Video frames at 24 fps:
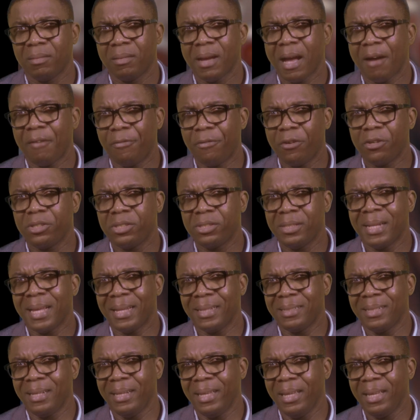
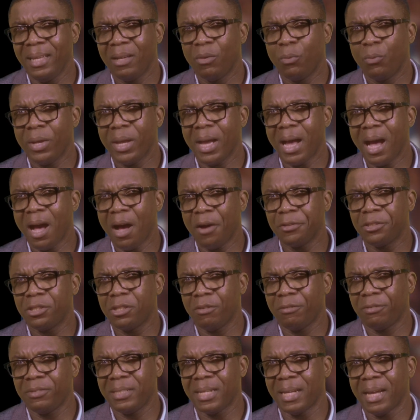Unfortunately, we are out
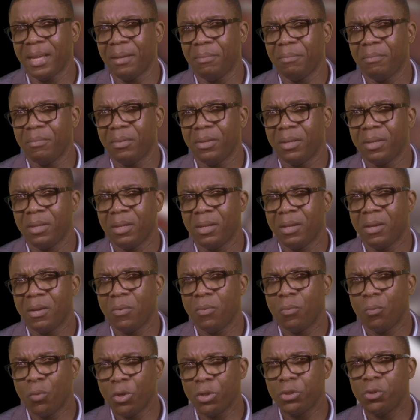of time.
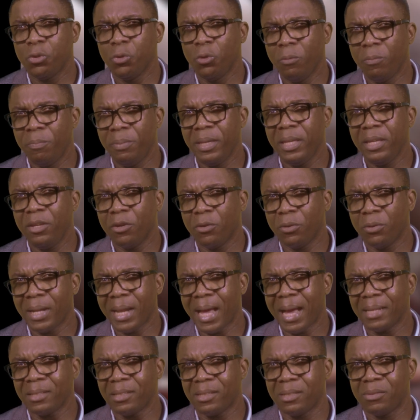What will be your
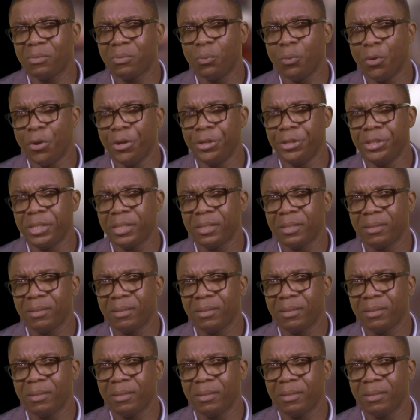last word?